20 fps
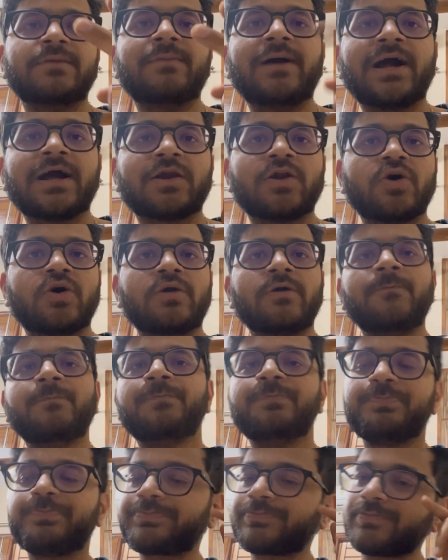Bangalore,
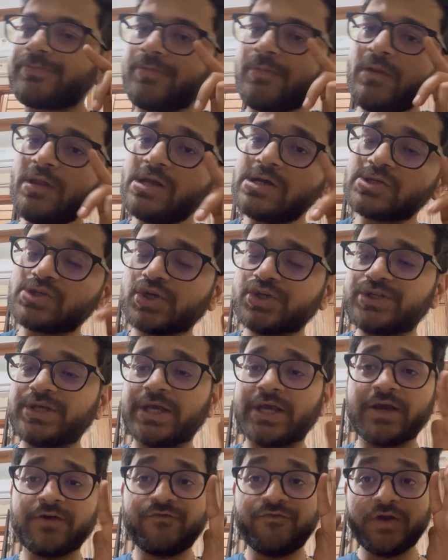so
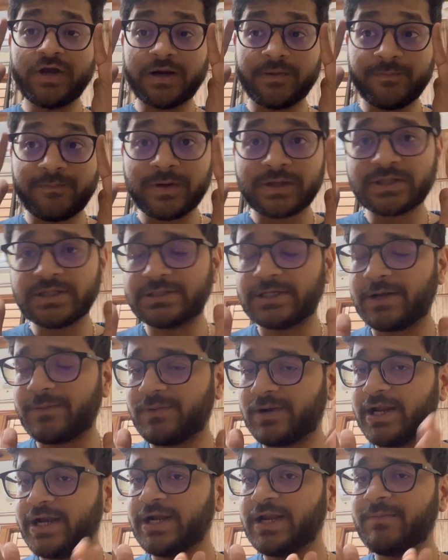see, if we compare the
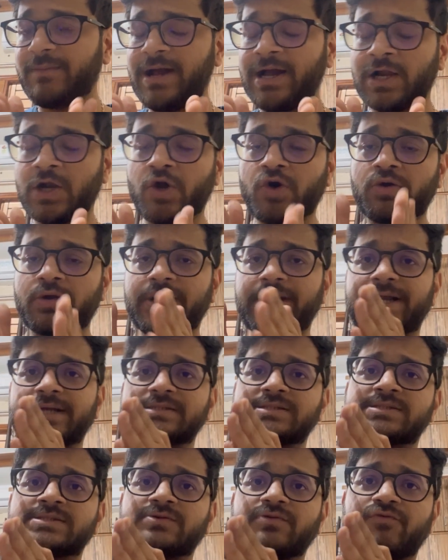IIIT Bangalore,
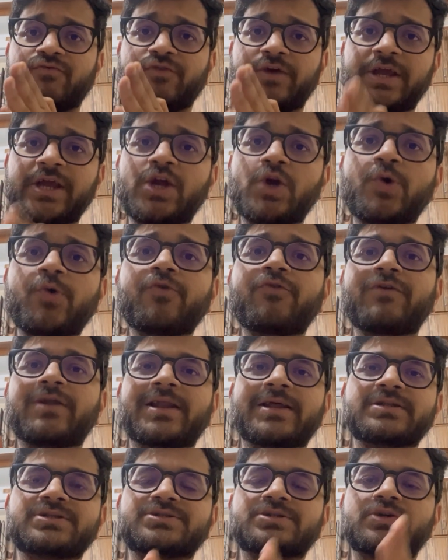it's
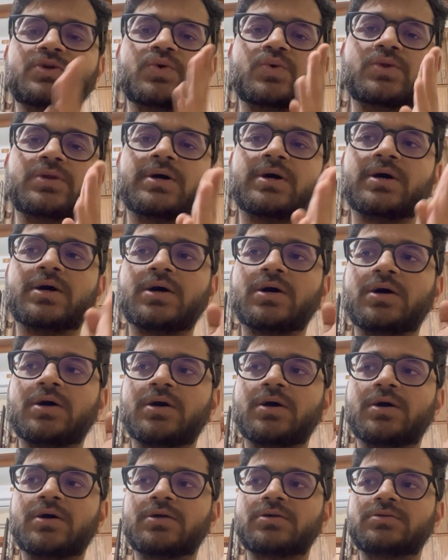equivalent to
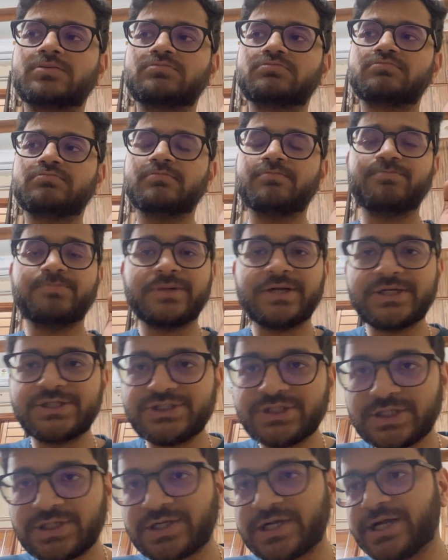the
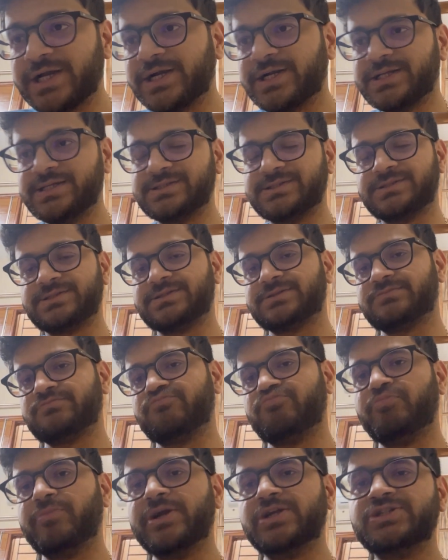mid-gen IITs,
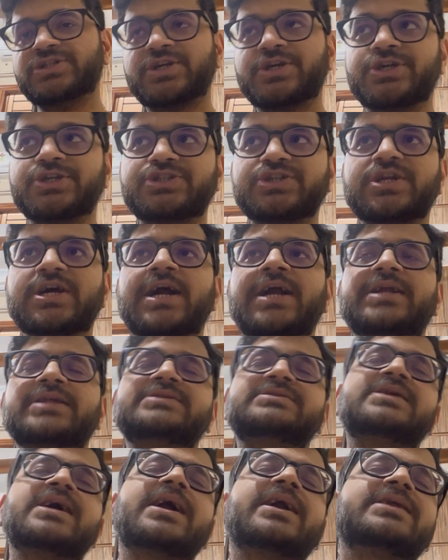mid-generation
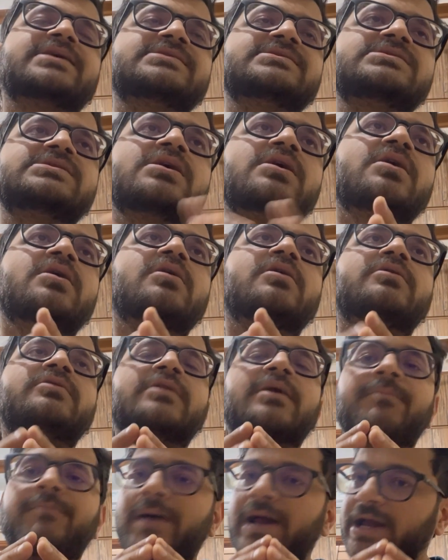IITs, that is
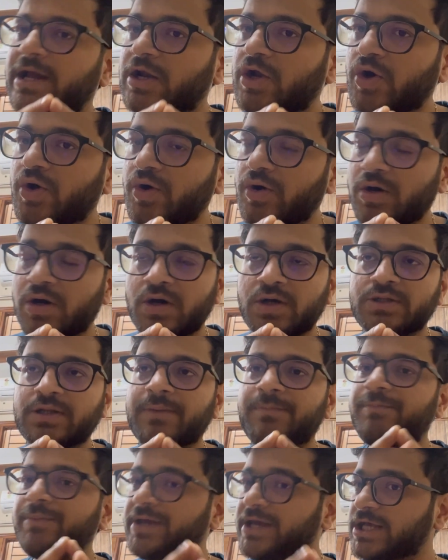the Bangalore,
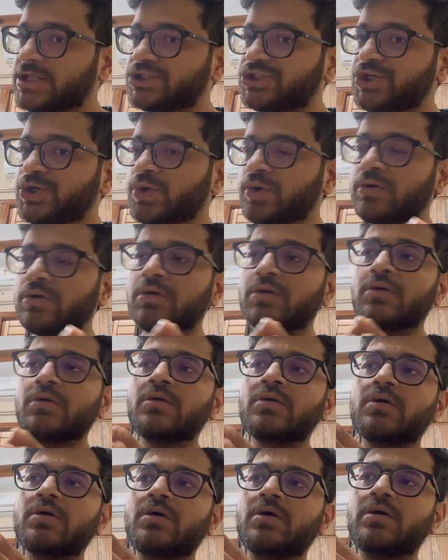the BHU,
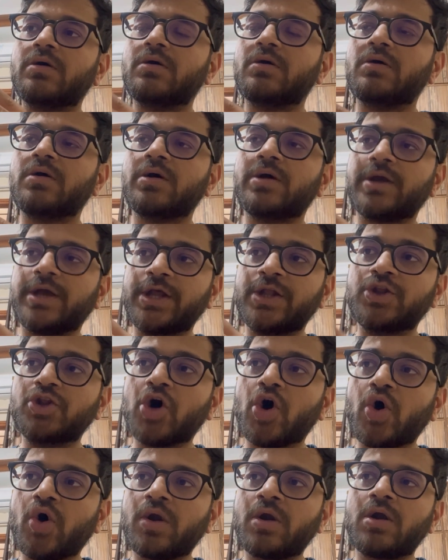
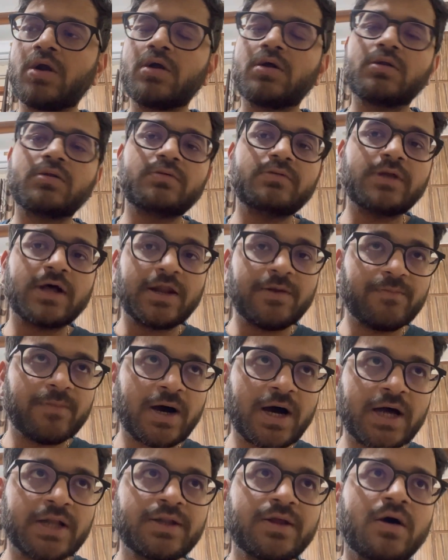Indore,
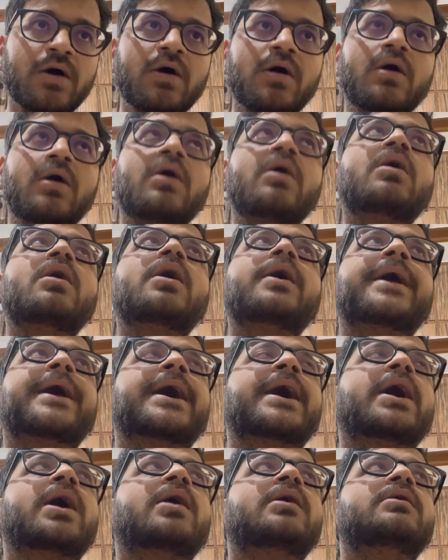Dhanbad,
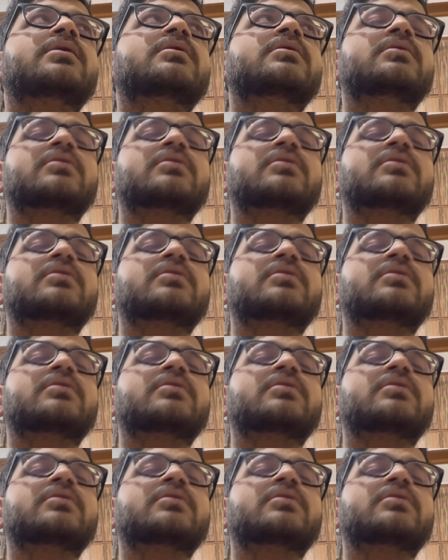and